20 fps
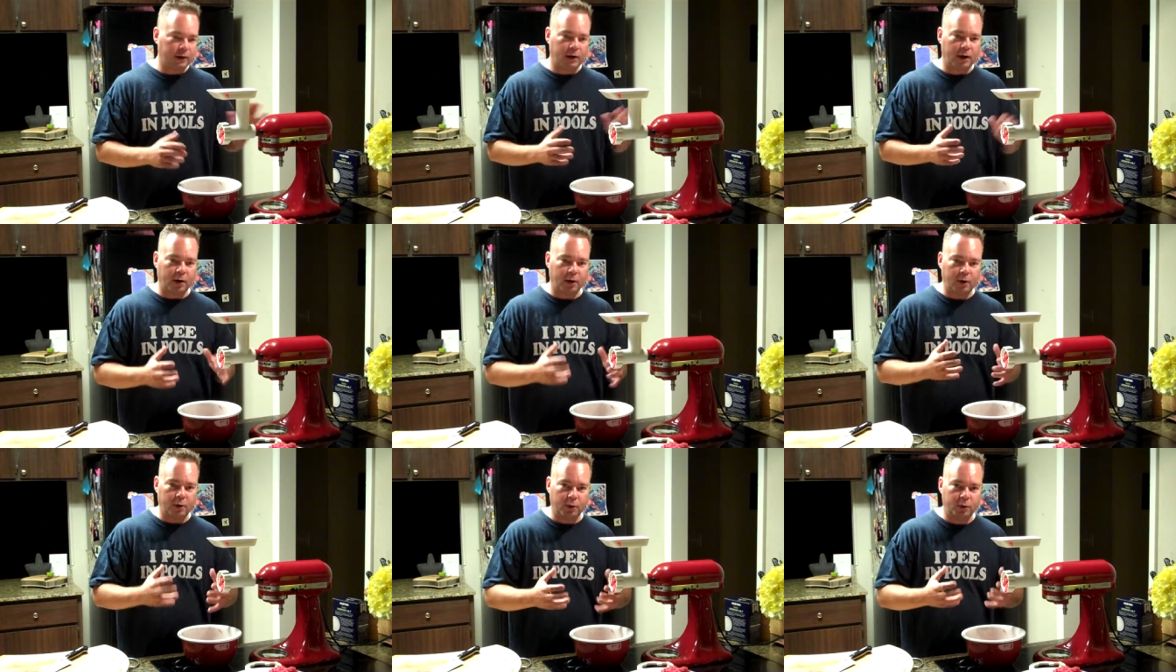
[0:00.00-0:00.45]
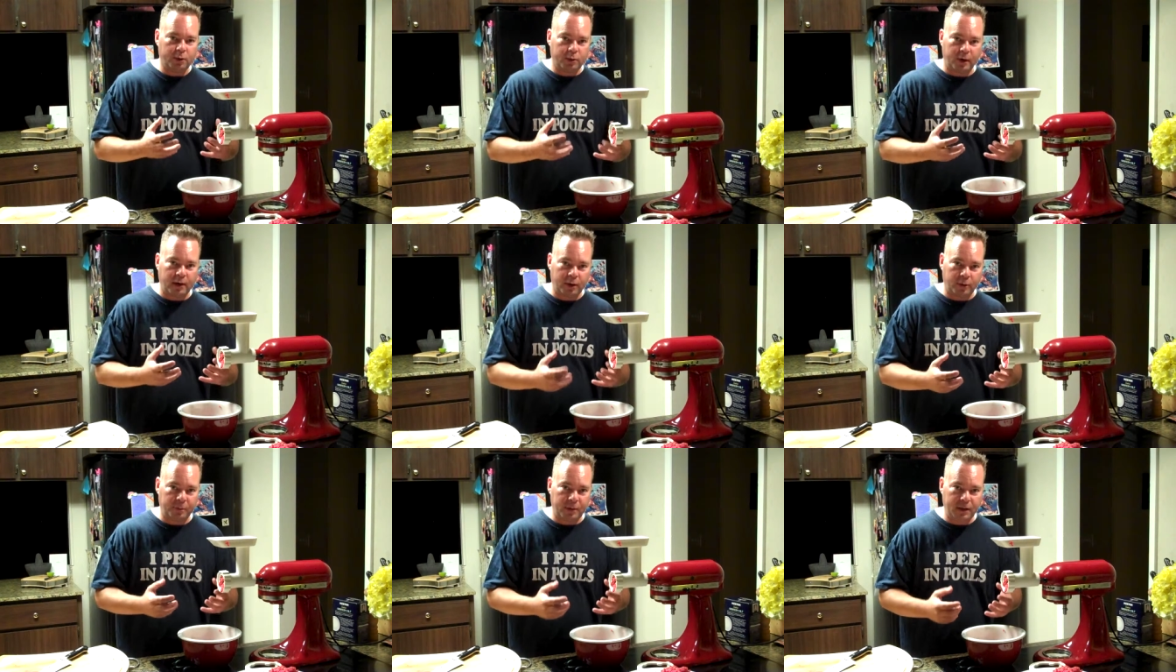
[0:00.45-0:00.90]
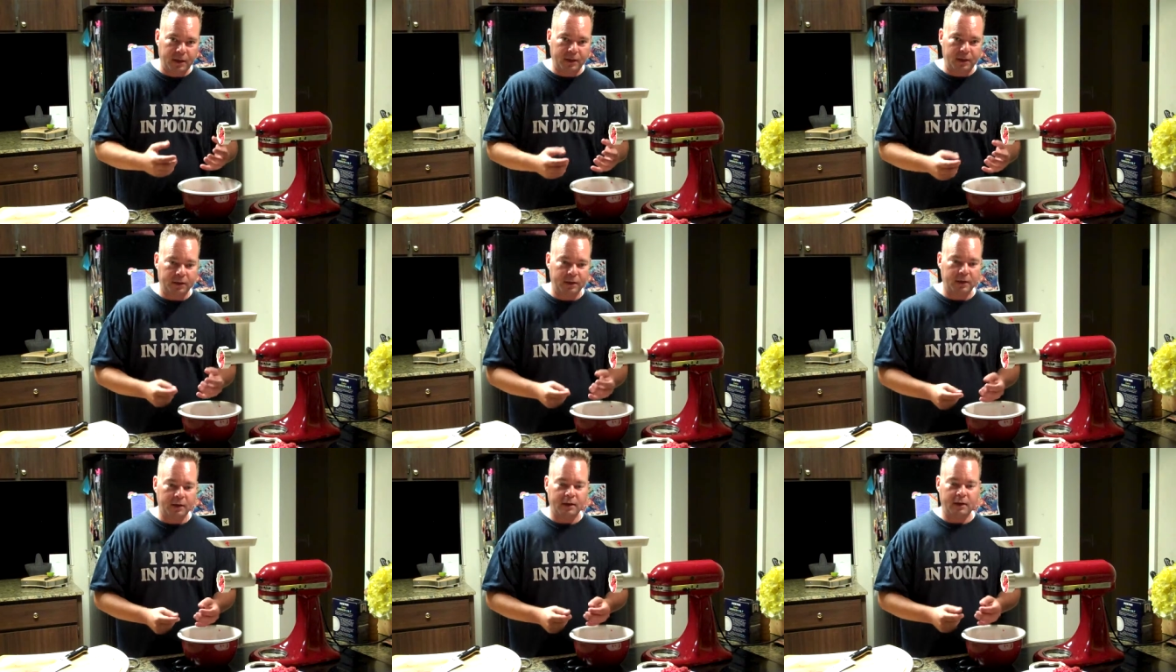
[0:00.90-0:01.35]
our own ground
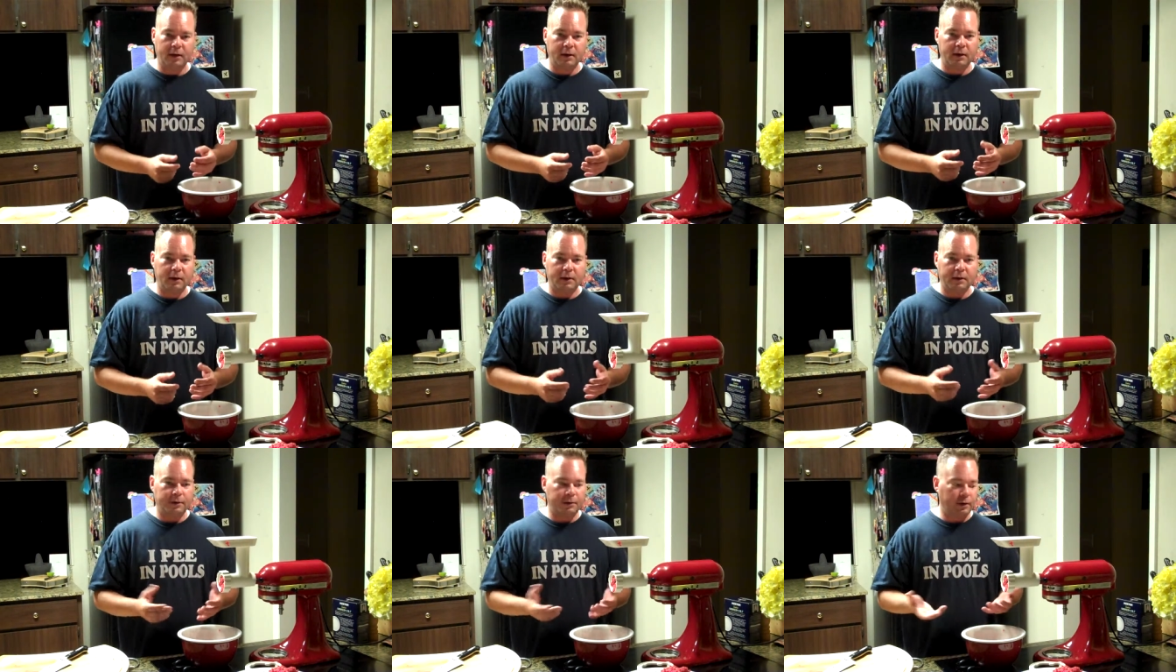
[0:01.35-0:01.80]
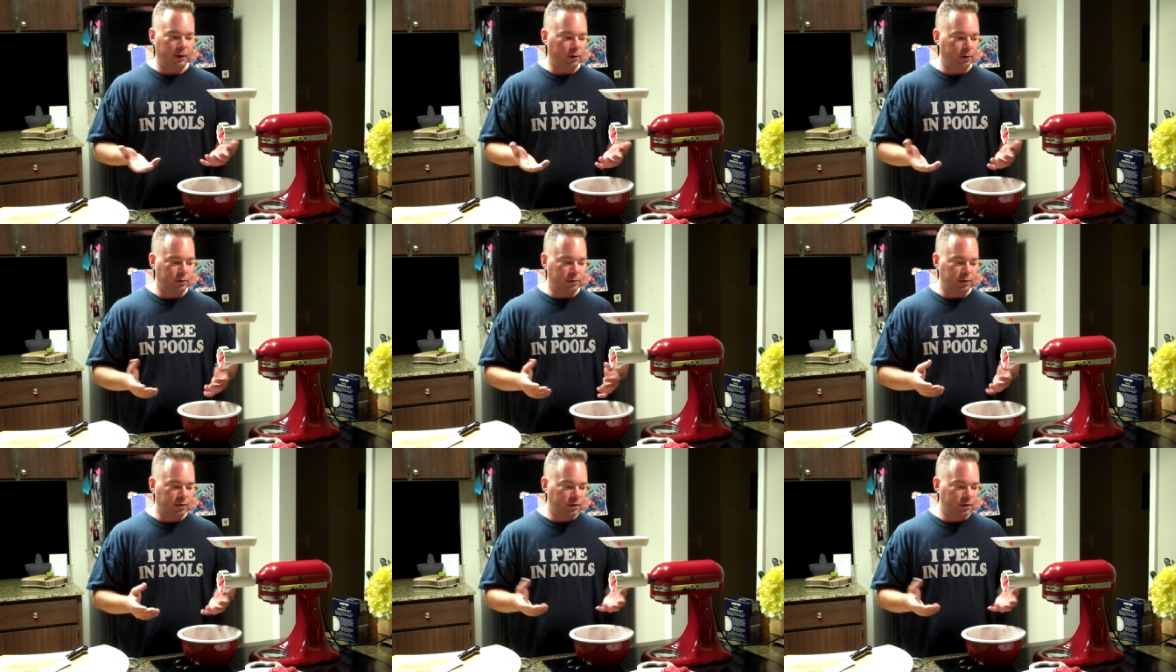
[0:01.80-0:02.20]
meat. So you